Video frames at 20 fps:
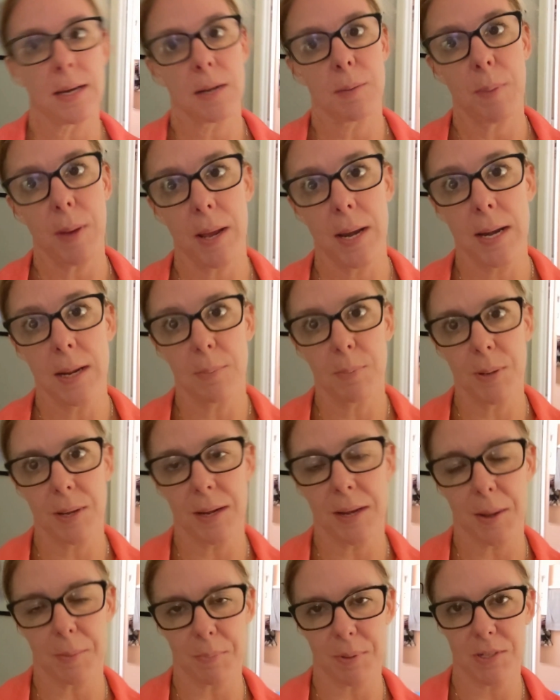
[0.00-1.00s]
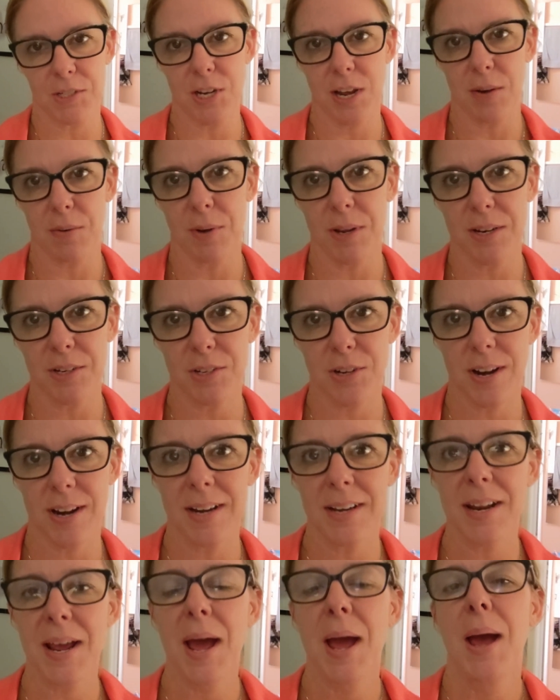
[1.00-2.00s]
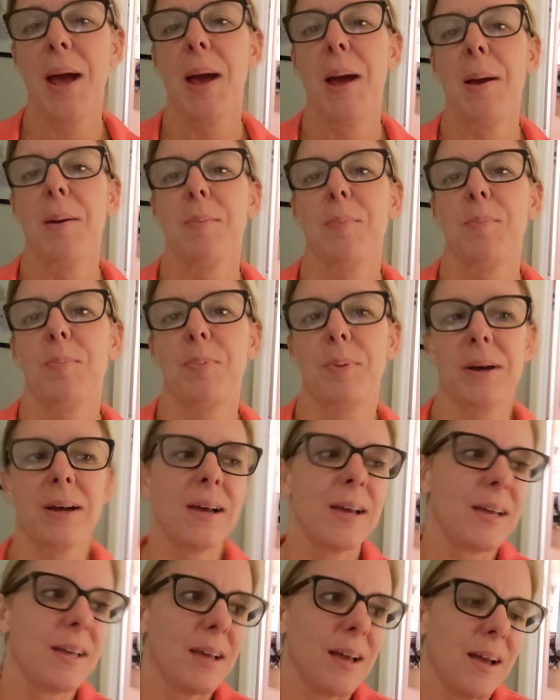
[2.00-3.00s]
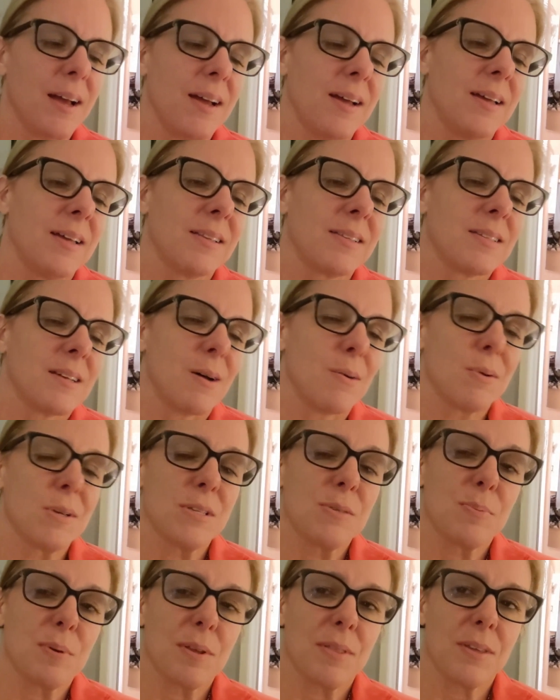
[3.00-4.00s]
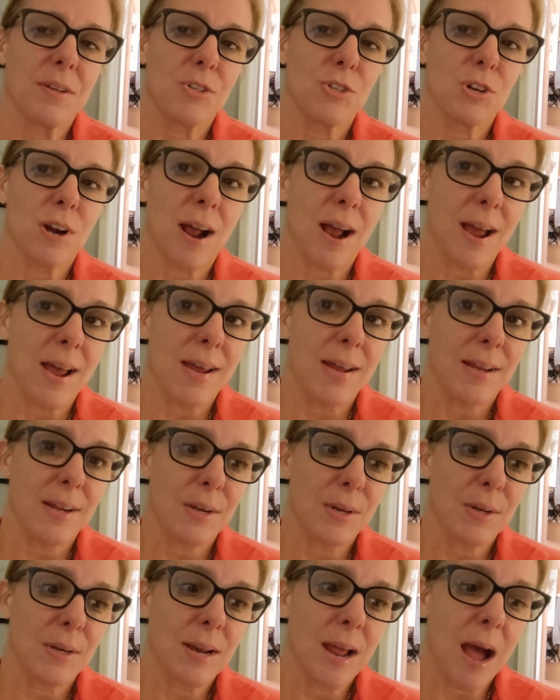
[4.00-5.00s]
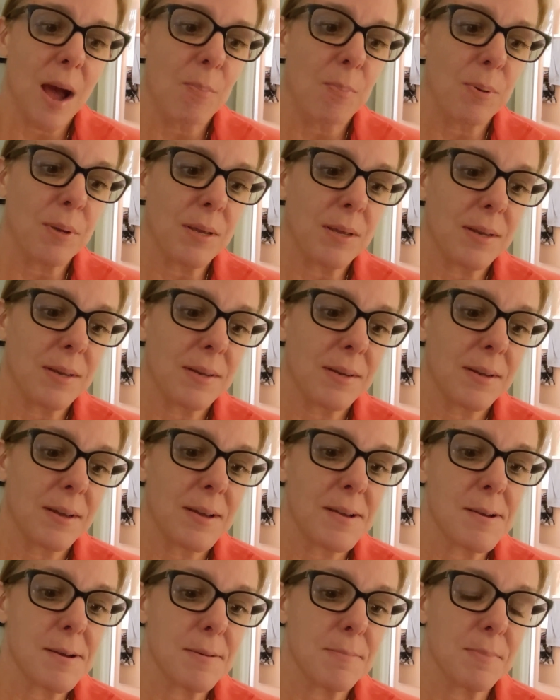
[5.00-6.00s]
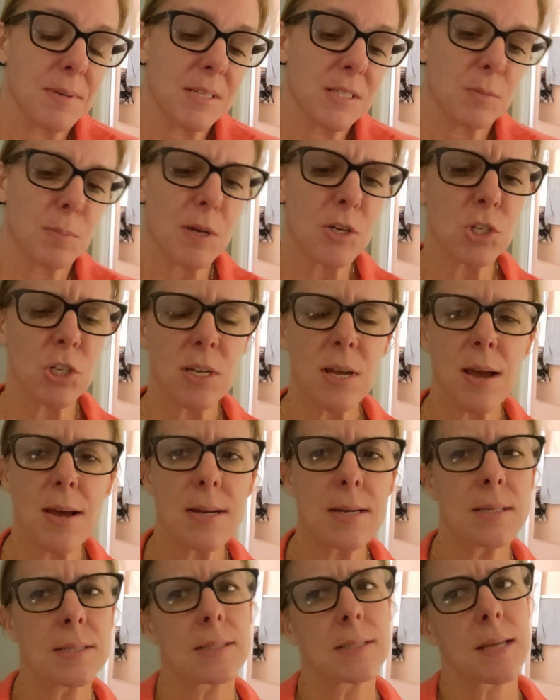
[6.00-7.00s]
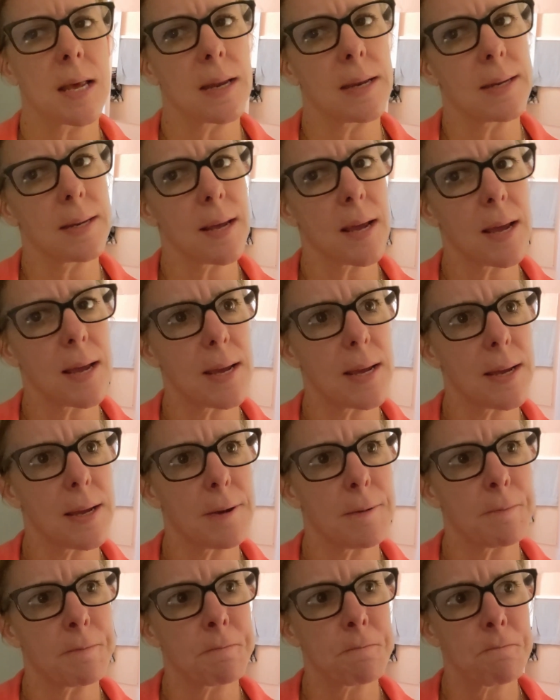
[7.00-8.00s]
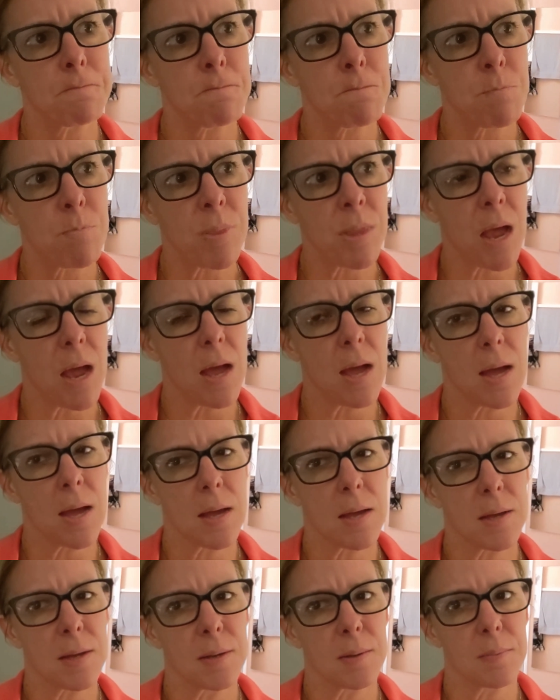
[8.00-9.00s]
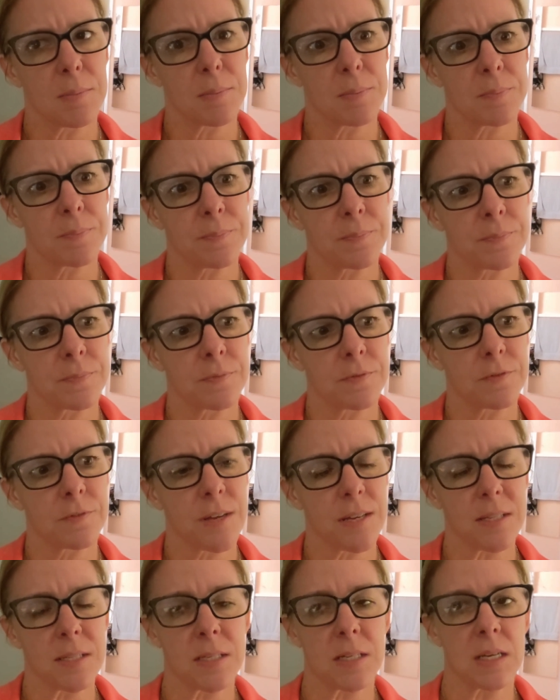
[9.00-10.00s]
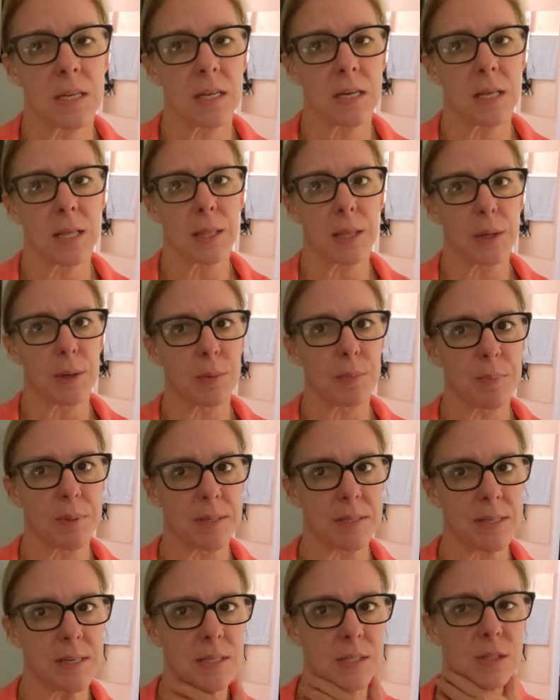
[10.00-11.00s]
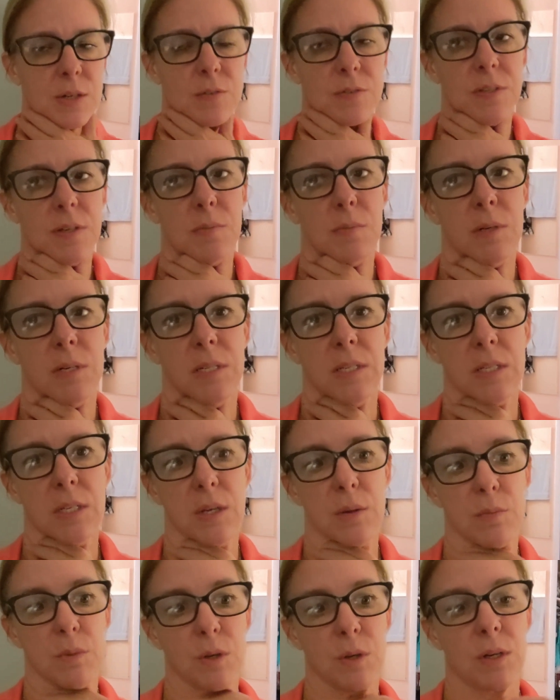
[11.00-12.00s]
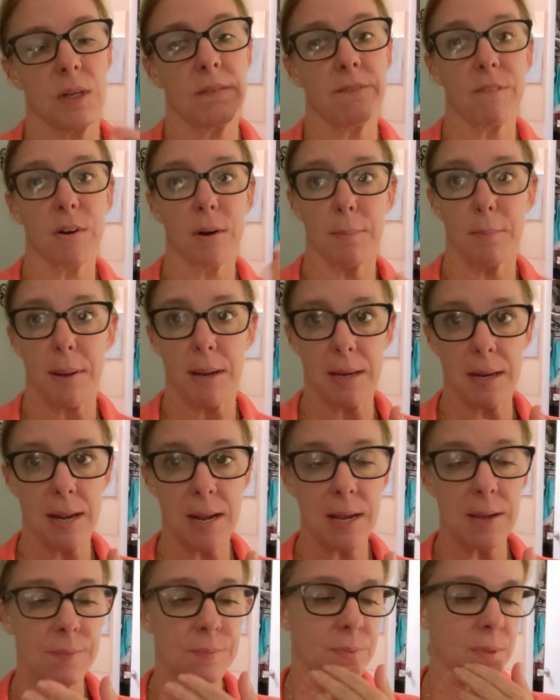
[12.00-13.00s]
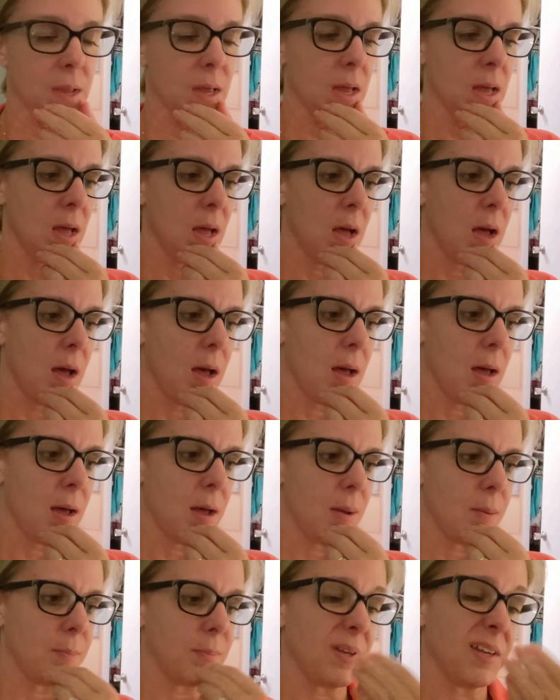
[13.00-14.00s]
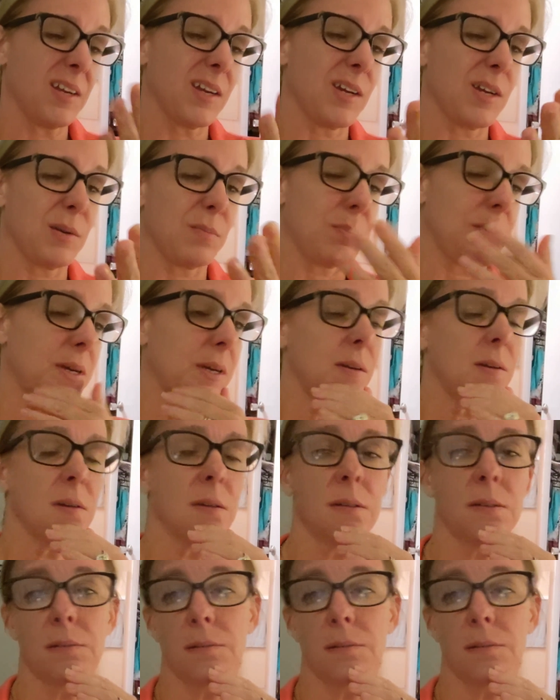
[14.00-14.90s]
anybody pick up a jetway trade, but it's always worth a try. It could happen, especially on a Sunday. Flights can get a little busy, so if someone is commuting for Monday, it could